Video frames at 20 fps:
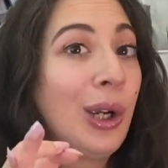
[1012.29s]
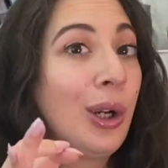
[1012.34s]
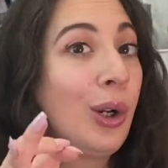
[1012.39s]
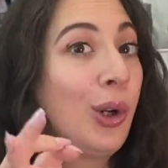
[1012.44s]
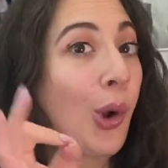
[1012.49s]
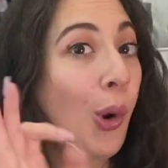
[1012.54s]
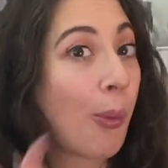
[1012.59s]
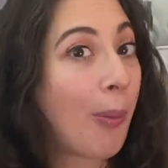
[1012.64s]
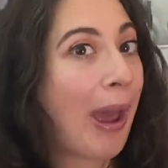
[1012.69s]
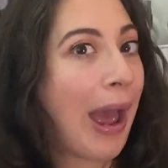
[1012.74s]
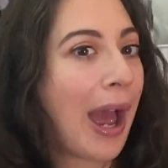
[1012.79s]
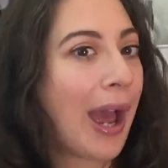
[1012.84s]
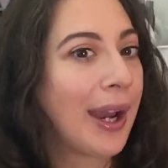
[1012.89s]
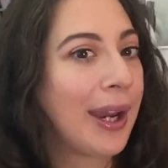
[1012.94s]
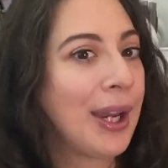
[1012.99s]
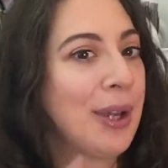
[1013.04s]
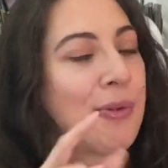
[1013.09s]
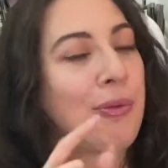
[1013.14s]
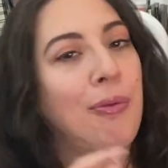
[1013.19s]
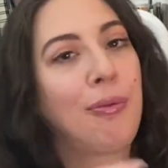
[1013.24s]
go back
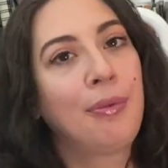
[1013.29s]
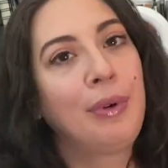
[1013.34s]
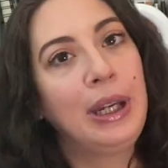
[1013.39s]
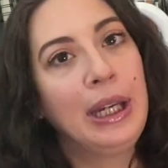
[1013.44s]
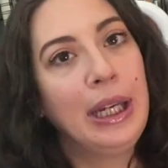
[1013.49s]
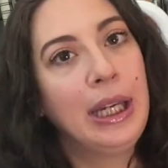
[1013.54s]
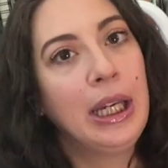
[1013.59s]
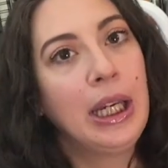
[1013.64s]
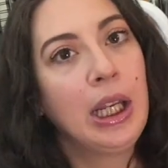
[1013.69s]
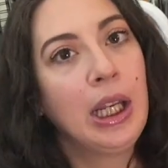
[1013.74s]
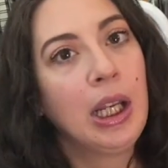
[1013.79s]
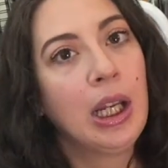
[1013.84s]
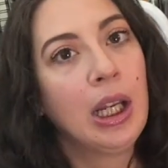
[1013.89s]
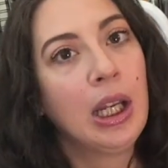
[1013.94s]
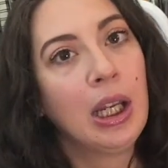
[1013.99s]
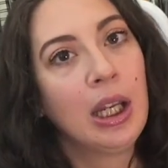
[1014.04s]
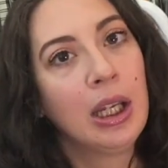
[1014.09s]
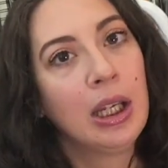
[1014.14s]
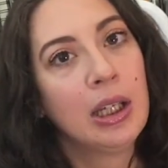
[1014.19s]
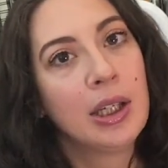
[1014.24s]
and read
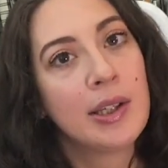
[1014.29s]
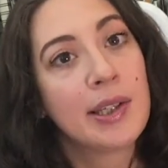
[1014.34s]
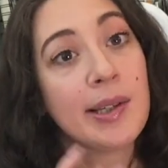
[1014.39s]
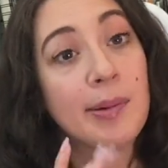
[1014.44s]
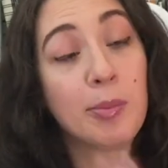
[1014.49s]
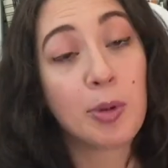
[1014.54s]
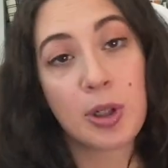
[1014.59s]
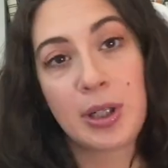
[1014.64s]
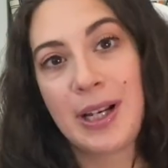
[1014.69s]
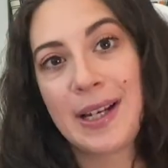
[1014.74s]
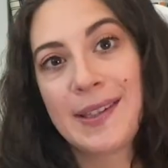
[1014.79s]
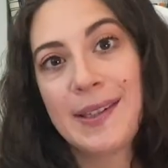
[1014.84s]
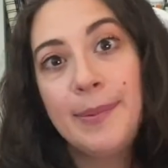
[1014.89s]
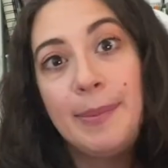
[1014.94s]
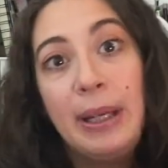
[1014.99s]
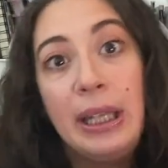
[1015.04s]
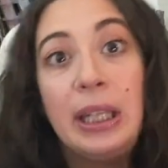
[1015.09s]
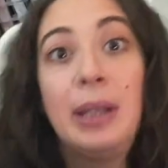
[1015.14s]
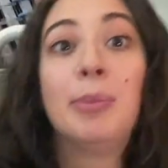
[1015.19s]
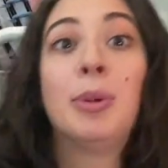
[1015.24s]
some more Tessa
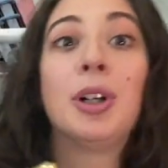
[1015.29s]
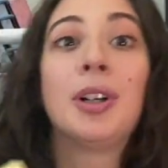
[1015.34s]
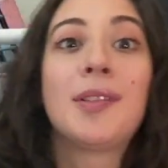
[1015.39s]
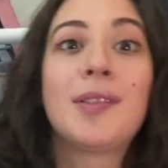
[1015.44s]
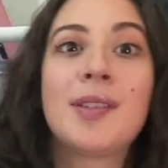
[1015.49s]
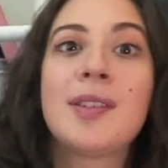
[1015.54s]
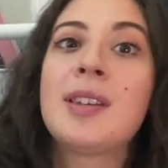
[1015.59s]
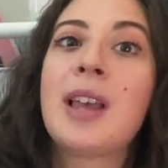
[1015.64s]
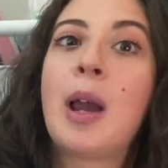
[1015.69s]
Bailey books.